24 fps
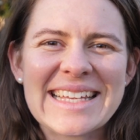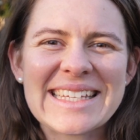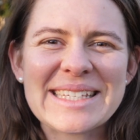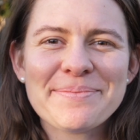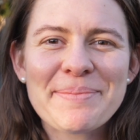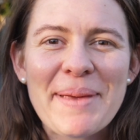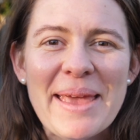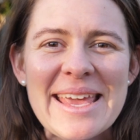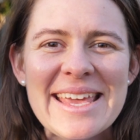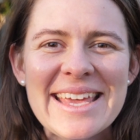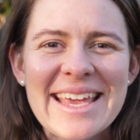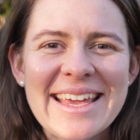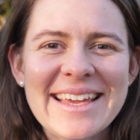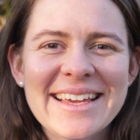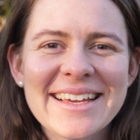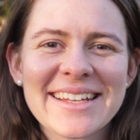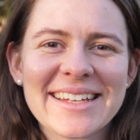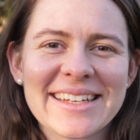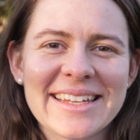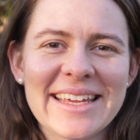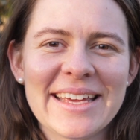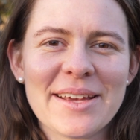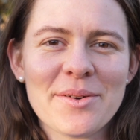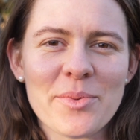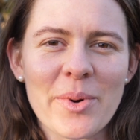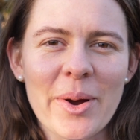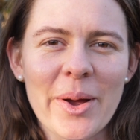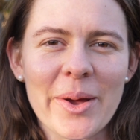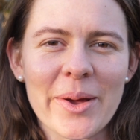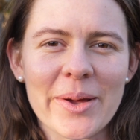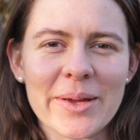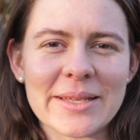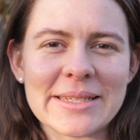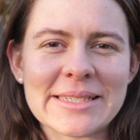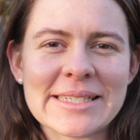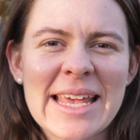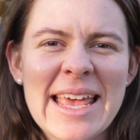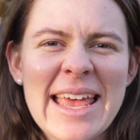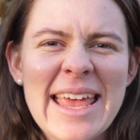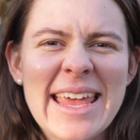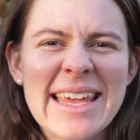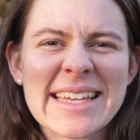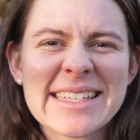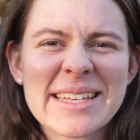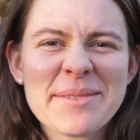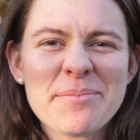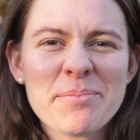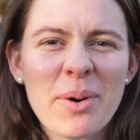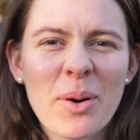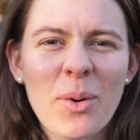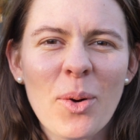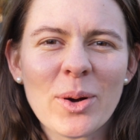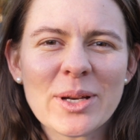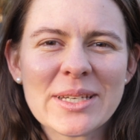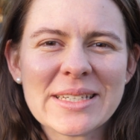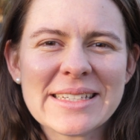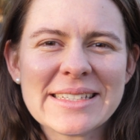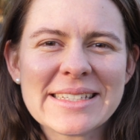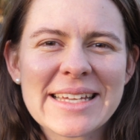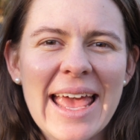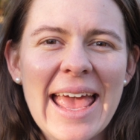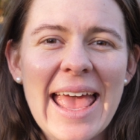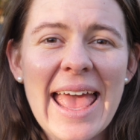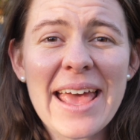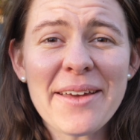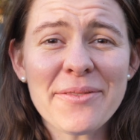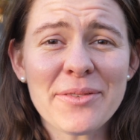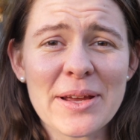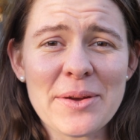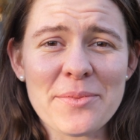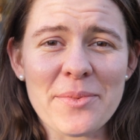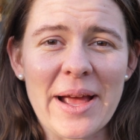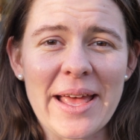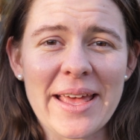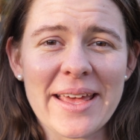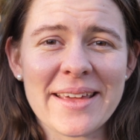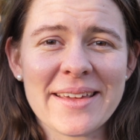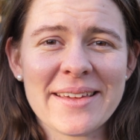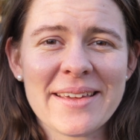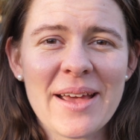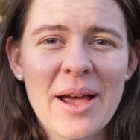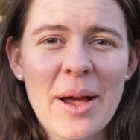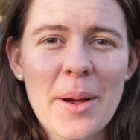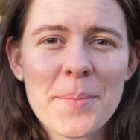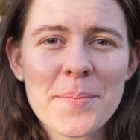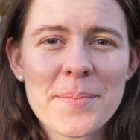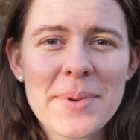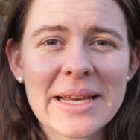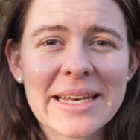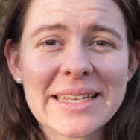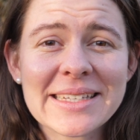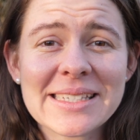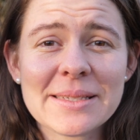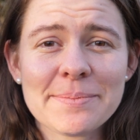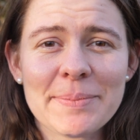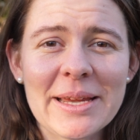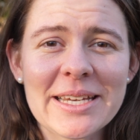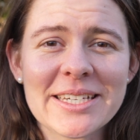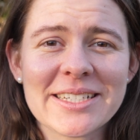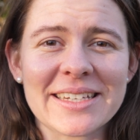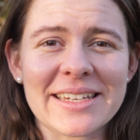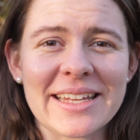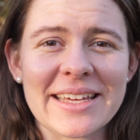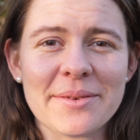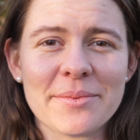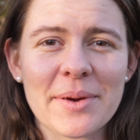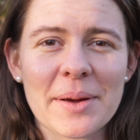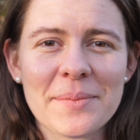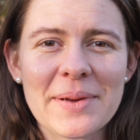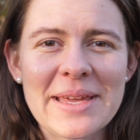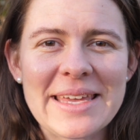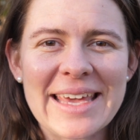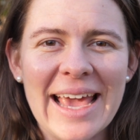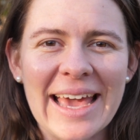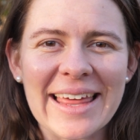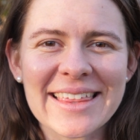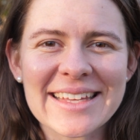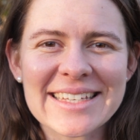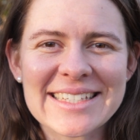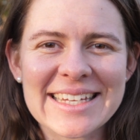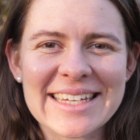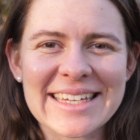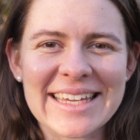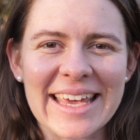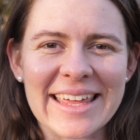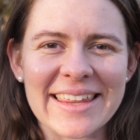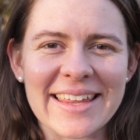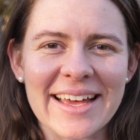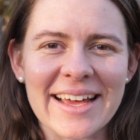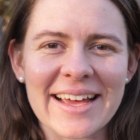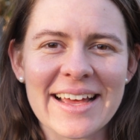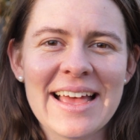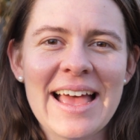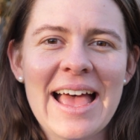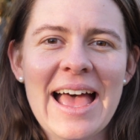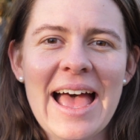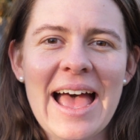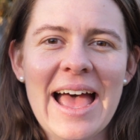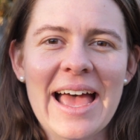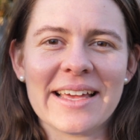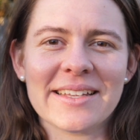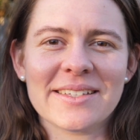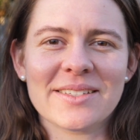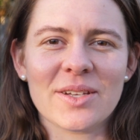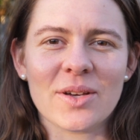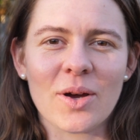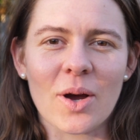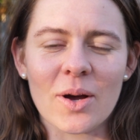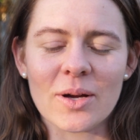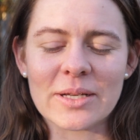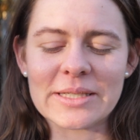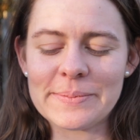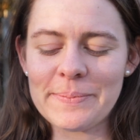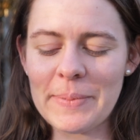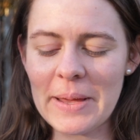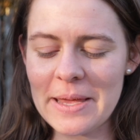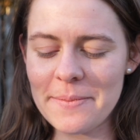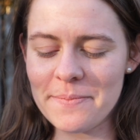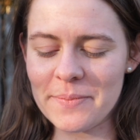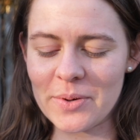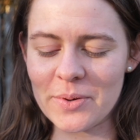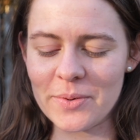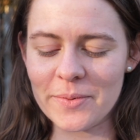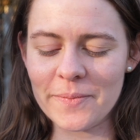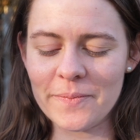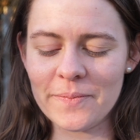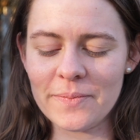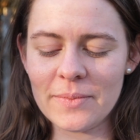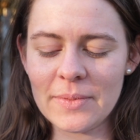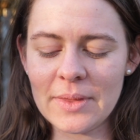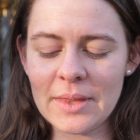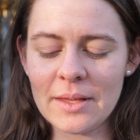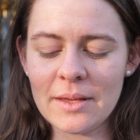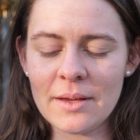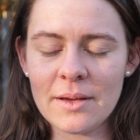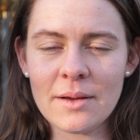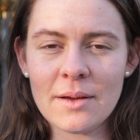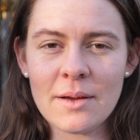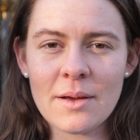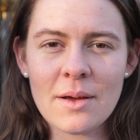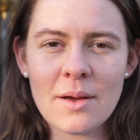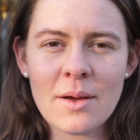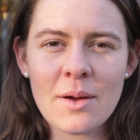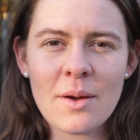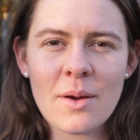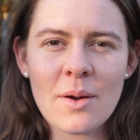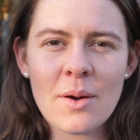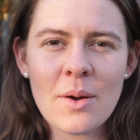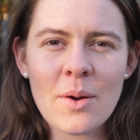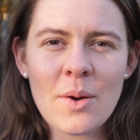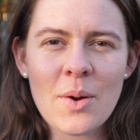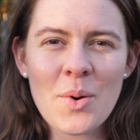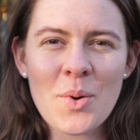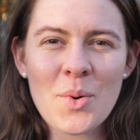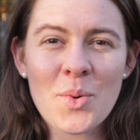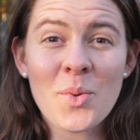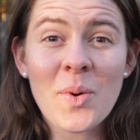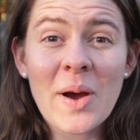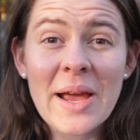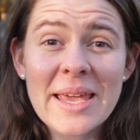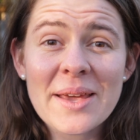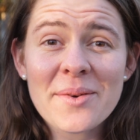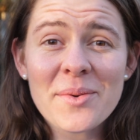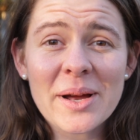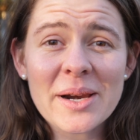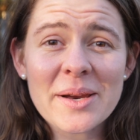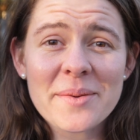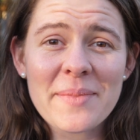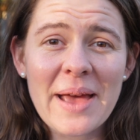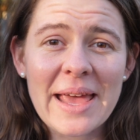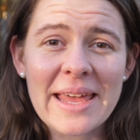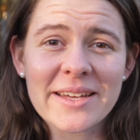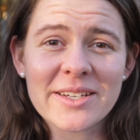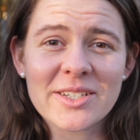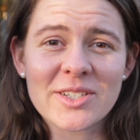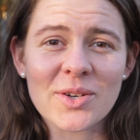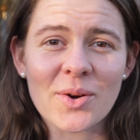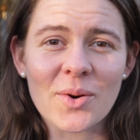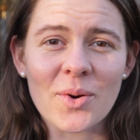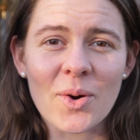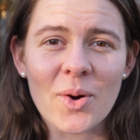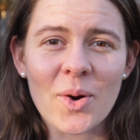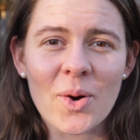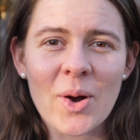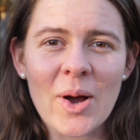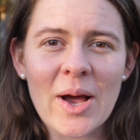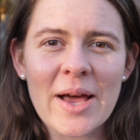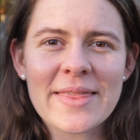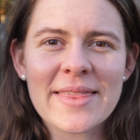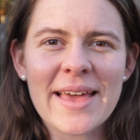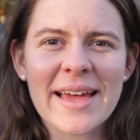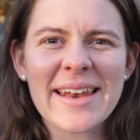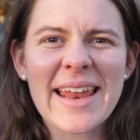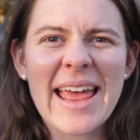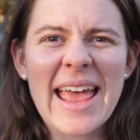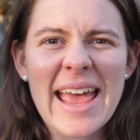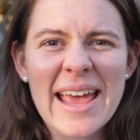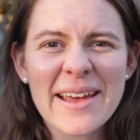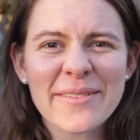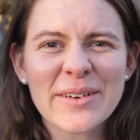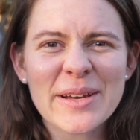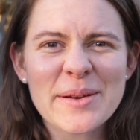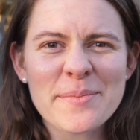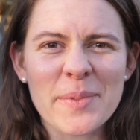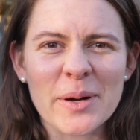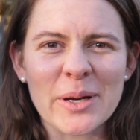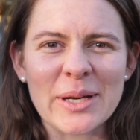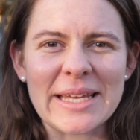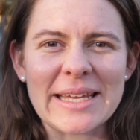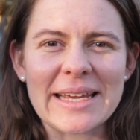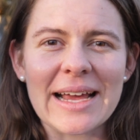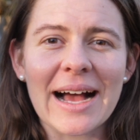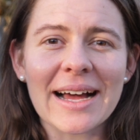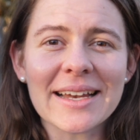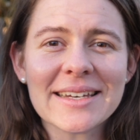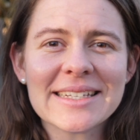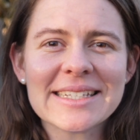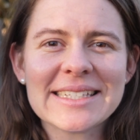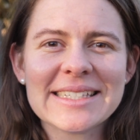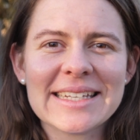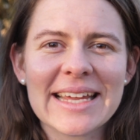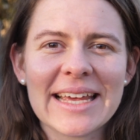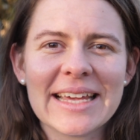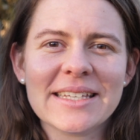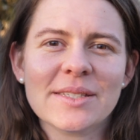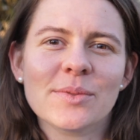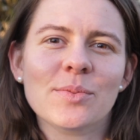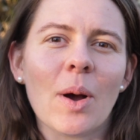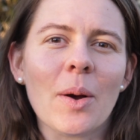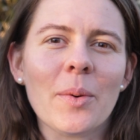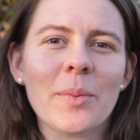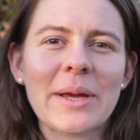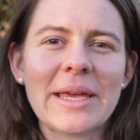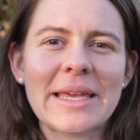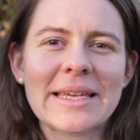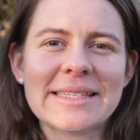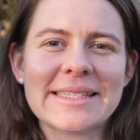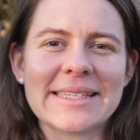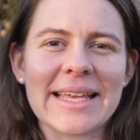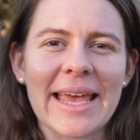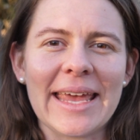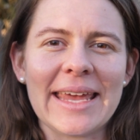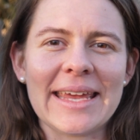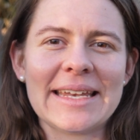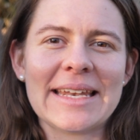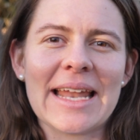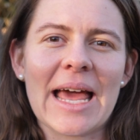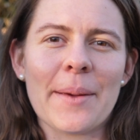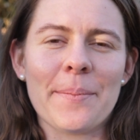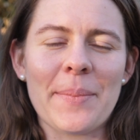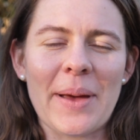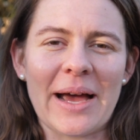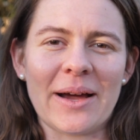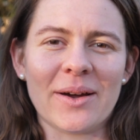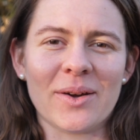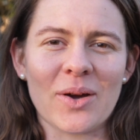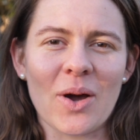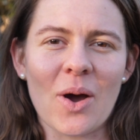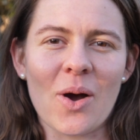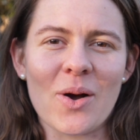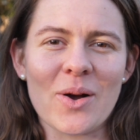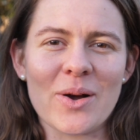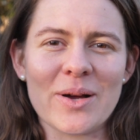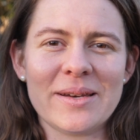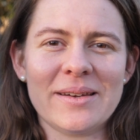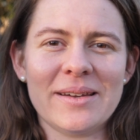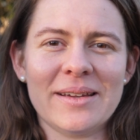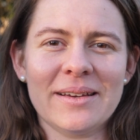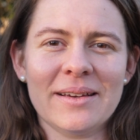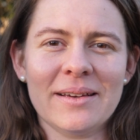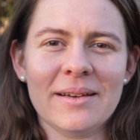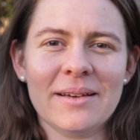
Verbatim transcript: Speaking clear words is important everywhere, but especially when we gather together as God's people. We want to make sure that everybody understands what we are saying about God.